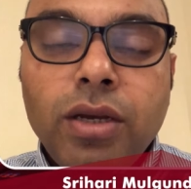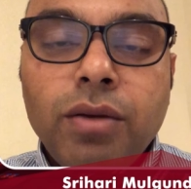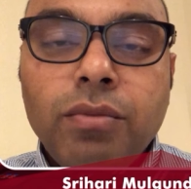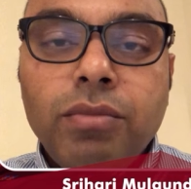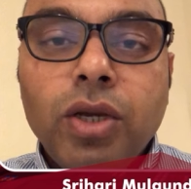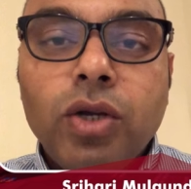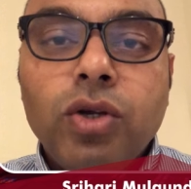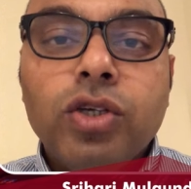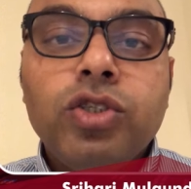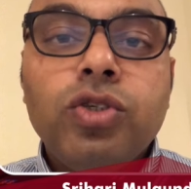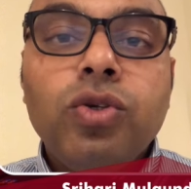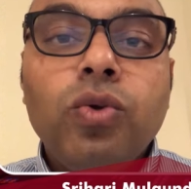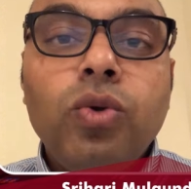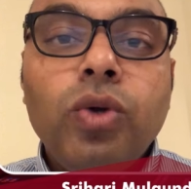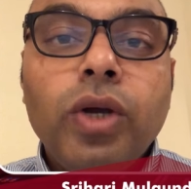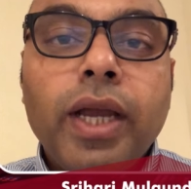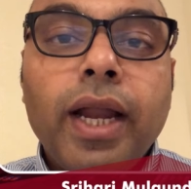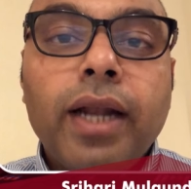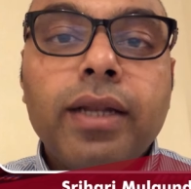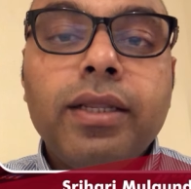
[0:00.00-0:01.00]
because you
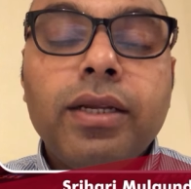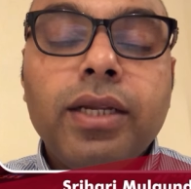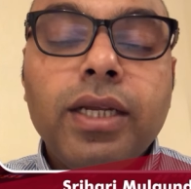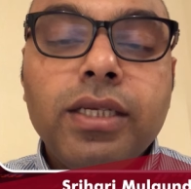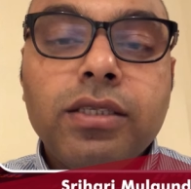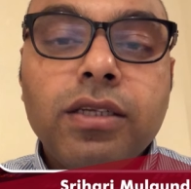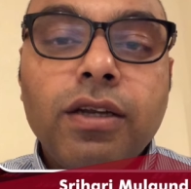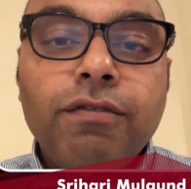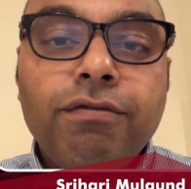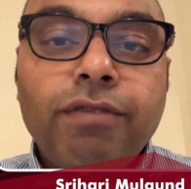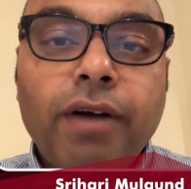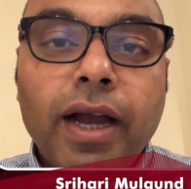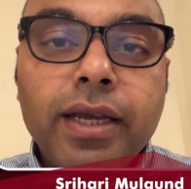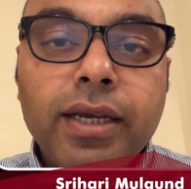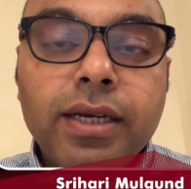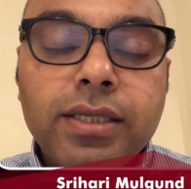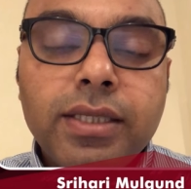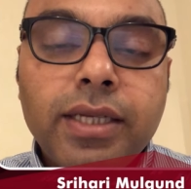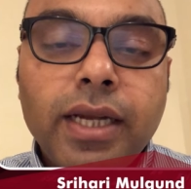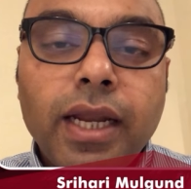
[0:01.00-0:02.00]
look at the recent
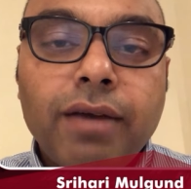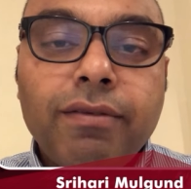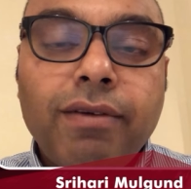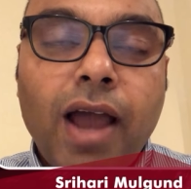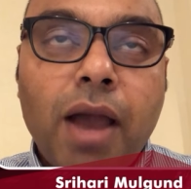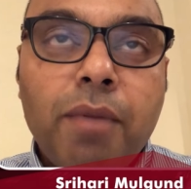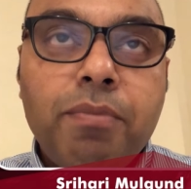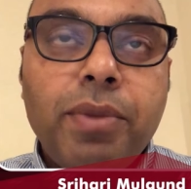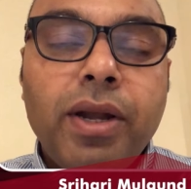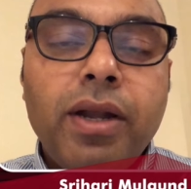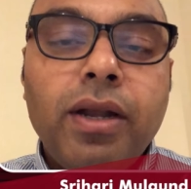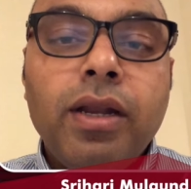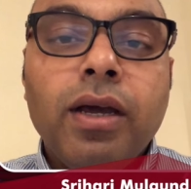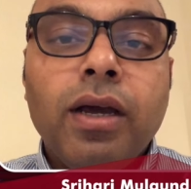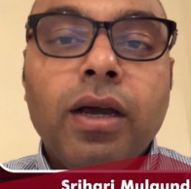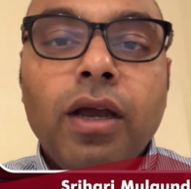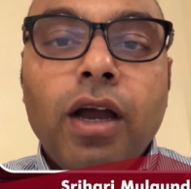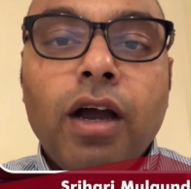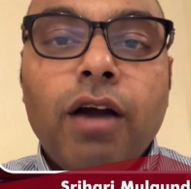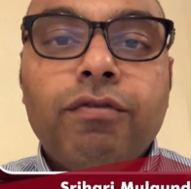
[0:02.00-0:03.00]
fires that have happened
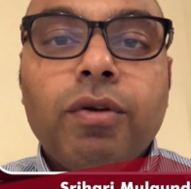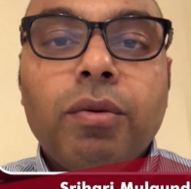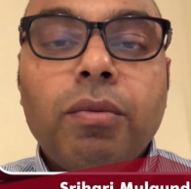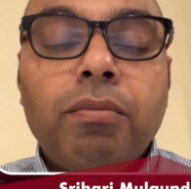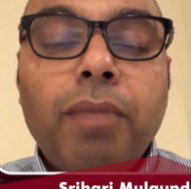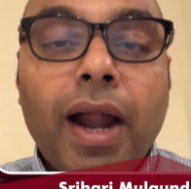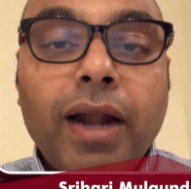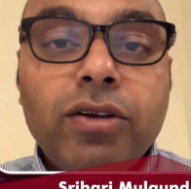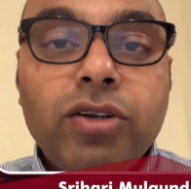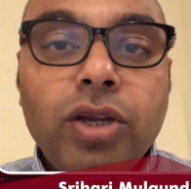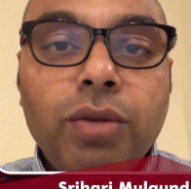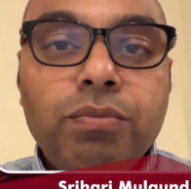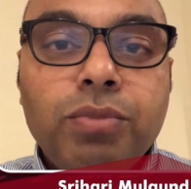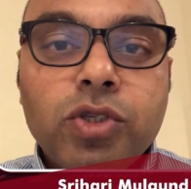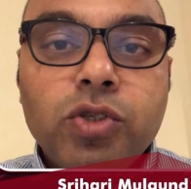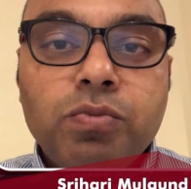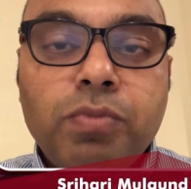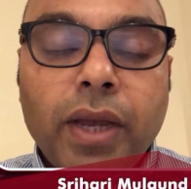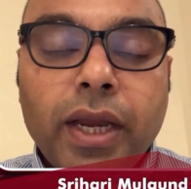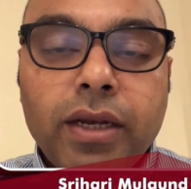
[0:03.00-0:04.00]
from battery
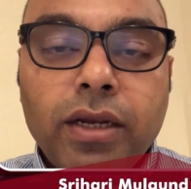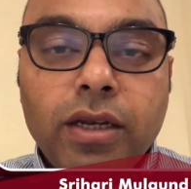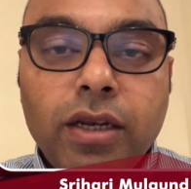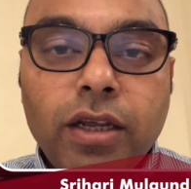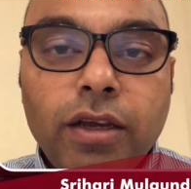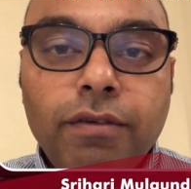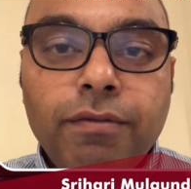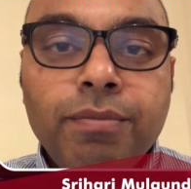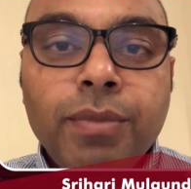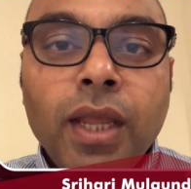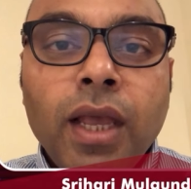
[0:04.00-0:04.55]
perspective,